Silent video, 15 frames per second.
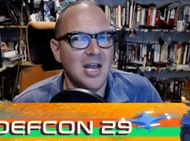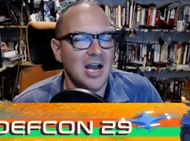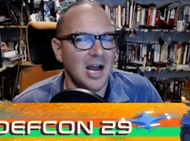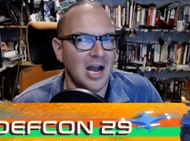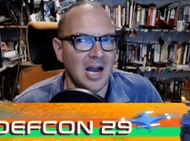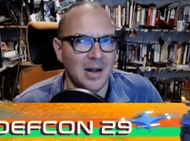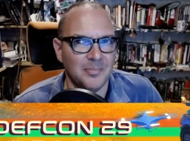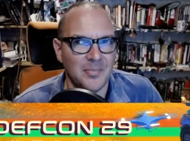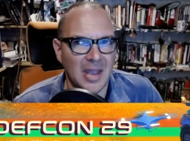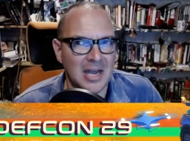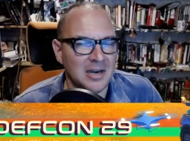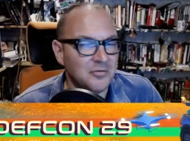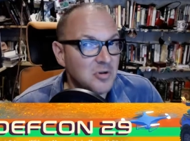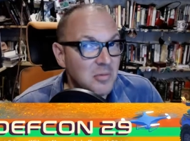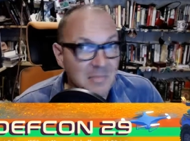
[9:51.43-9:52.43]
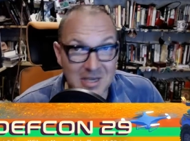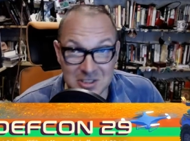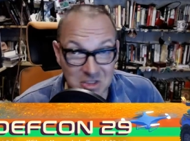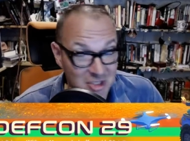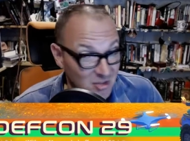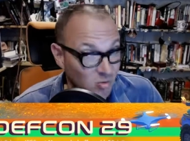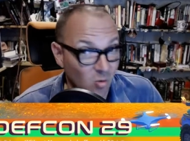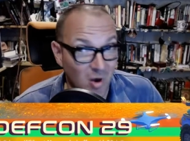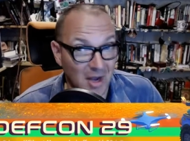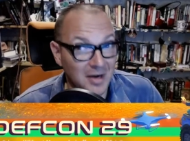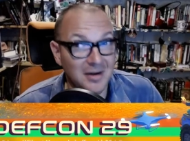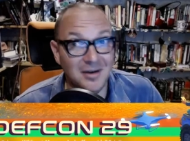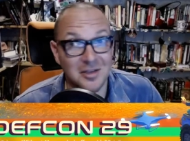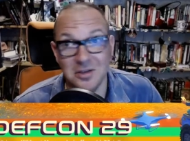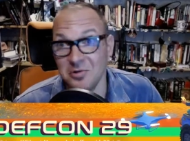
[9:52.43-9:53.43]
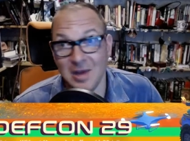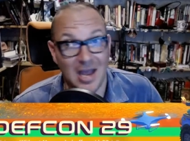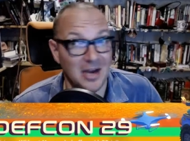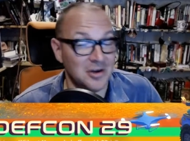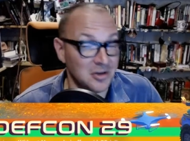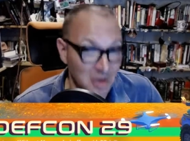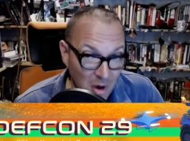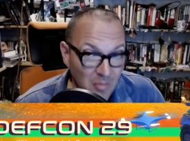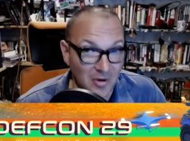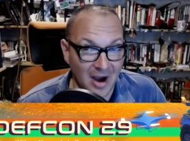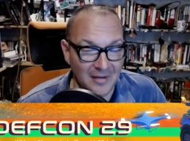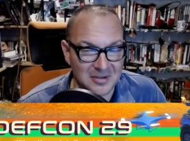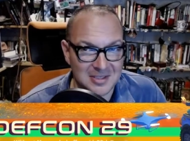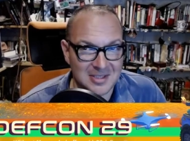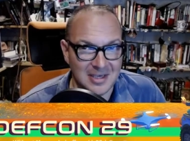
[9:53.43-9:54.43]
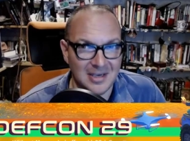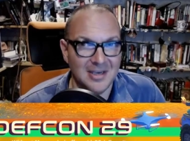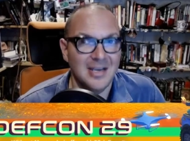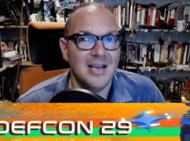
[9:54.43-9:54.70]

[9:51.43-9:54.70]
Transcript: And if you miss just one, you get no privacy.